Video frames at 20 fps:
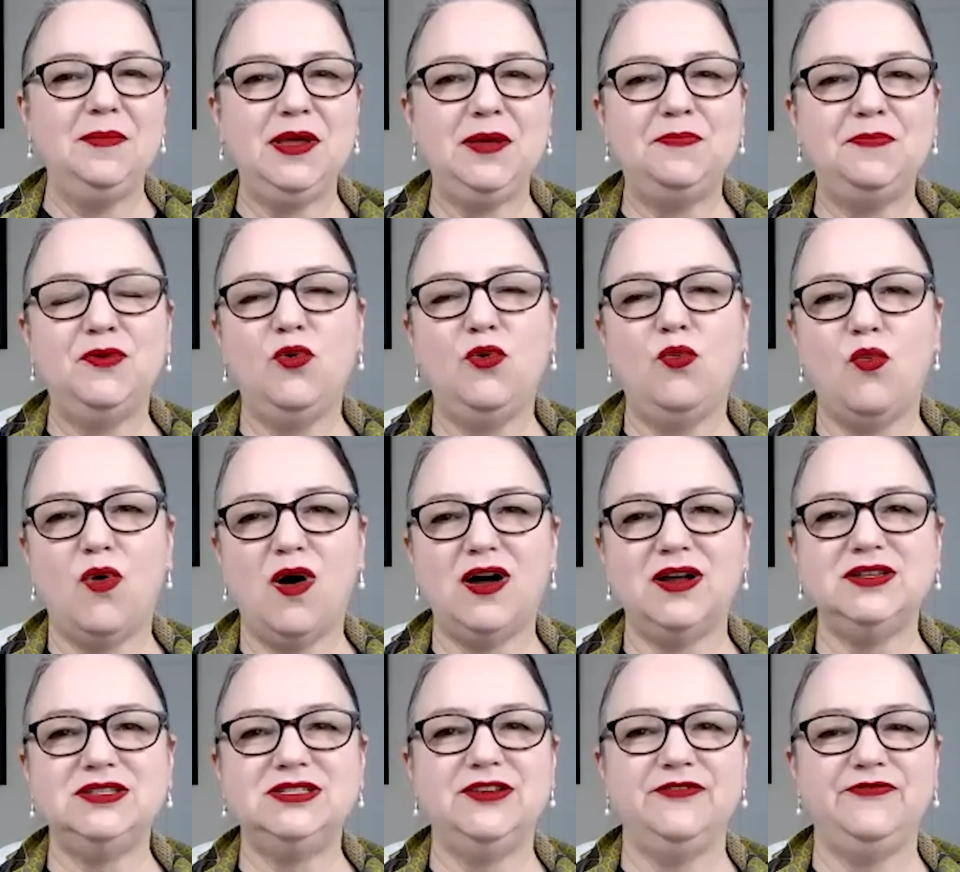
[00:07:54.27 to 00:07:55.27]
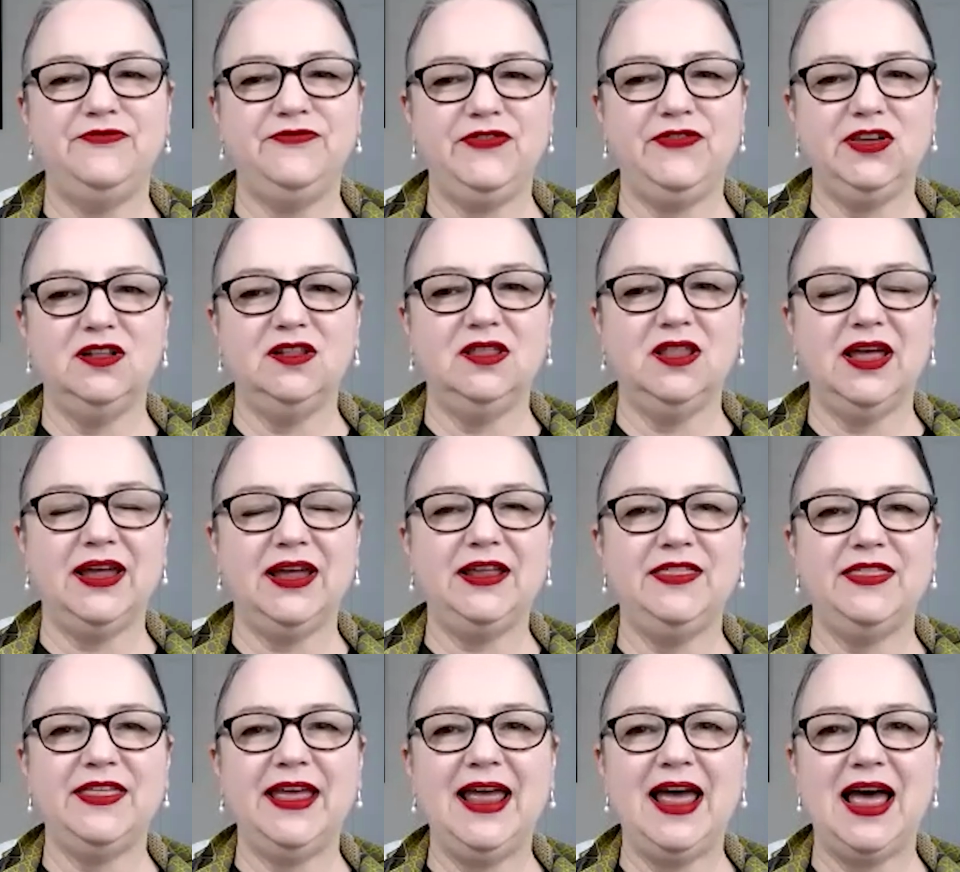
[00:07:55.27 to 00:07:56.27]
People want to feel
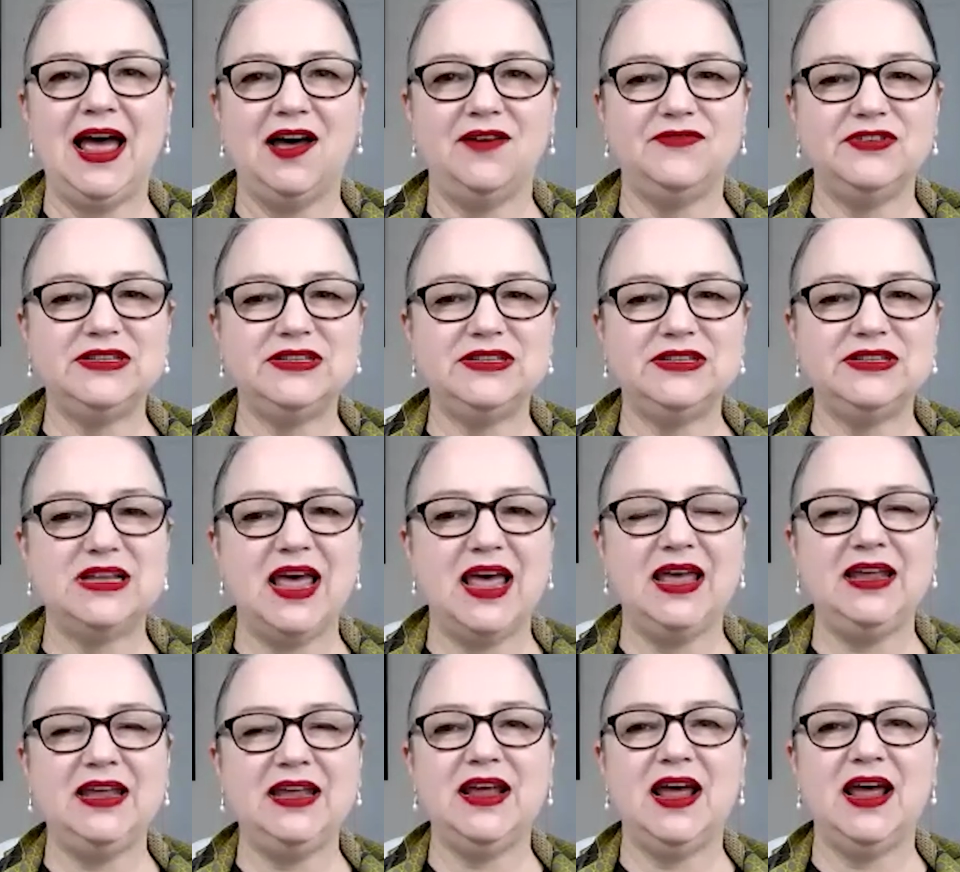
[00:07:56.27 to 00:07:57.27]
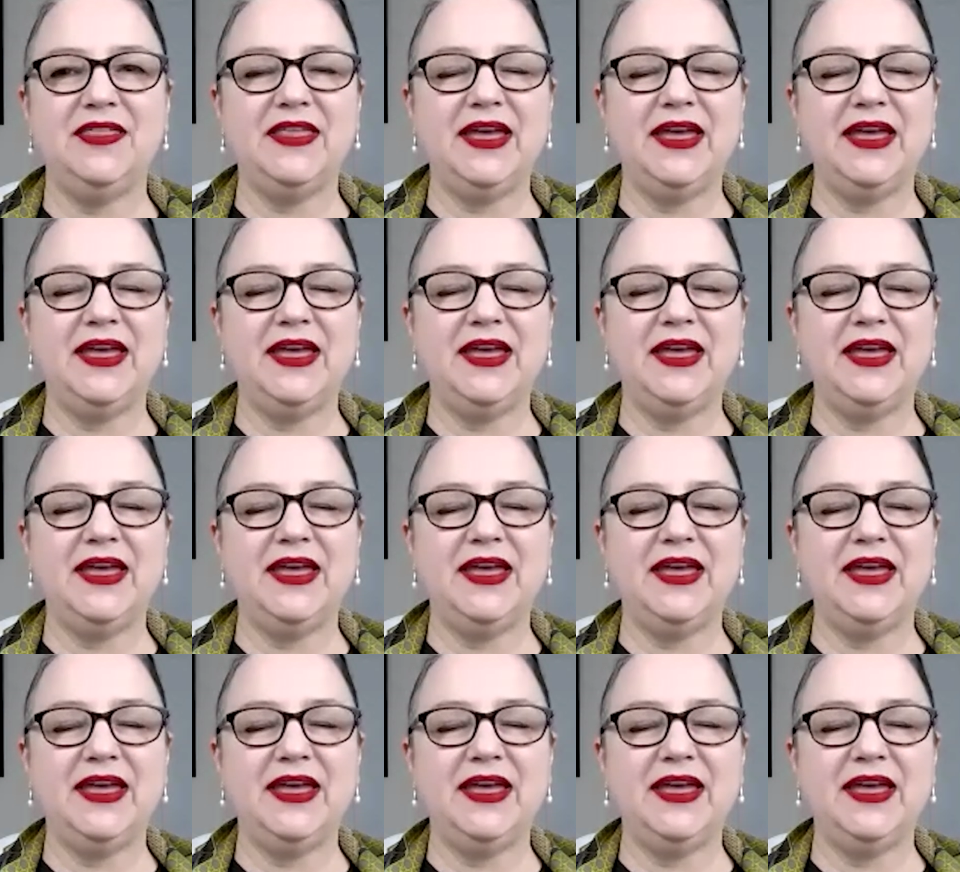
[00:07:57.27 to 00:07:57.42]
like they have a say